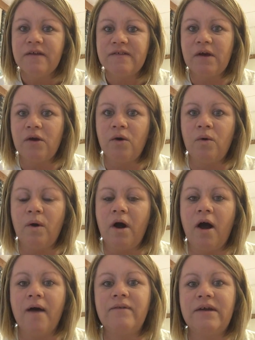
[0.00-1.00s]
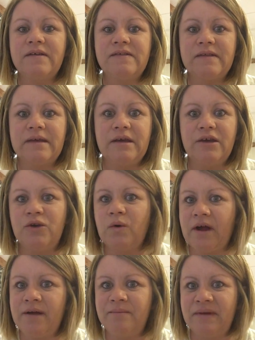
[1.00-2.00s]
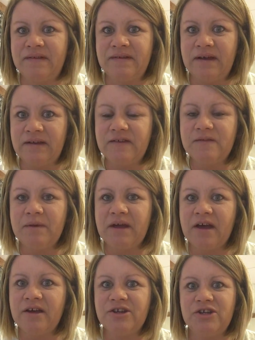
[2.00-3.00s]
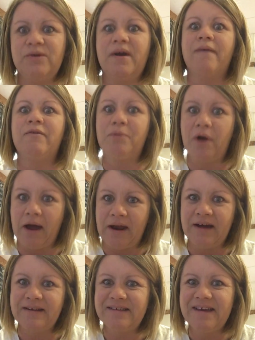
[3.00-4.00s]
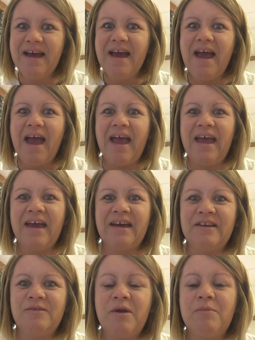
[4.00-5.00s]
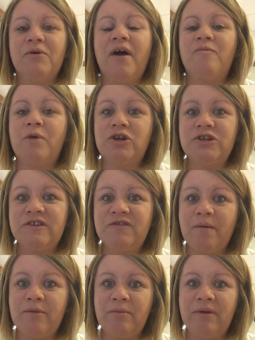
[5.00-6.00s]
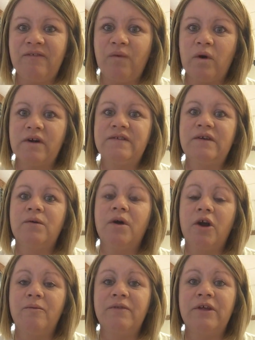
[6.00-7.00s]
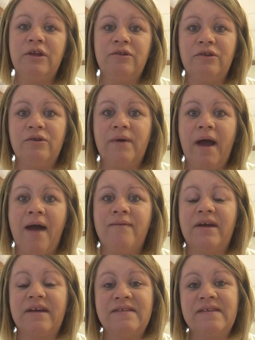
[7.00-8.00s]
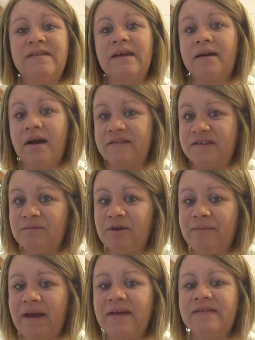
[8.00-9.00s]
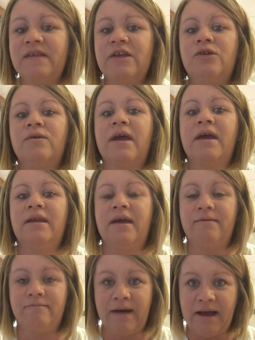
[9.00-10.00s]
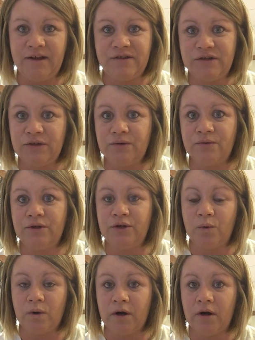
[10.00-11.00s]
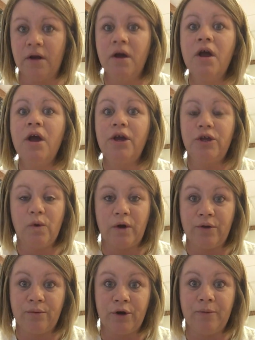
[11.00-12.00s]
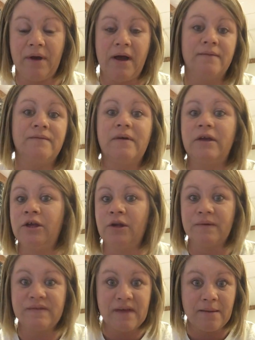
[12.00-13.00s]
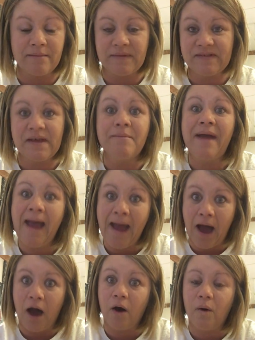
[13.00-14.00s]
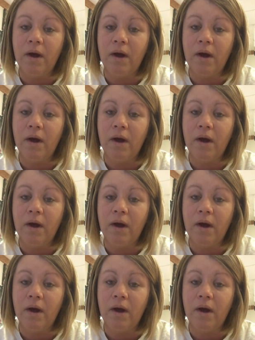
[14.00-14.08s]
So obviously you're in business because you have a product and people have purchased from you before. So hopefully you do have existing customer base that you can invite to your group of, somehow,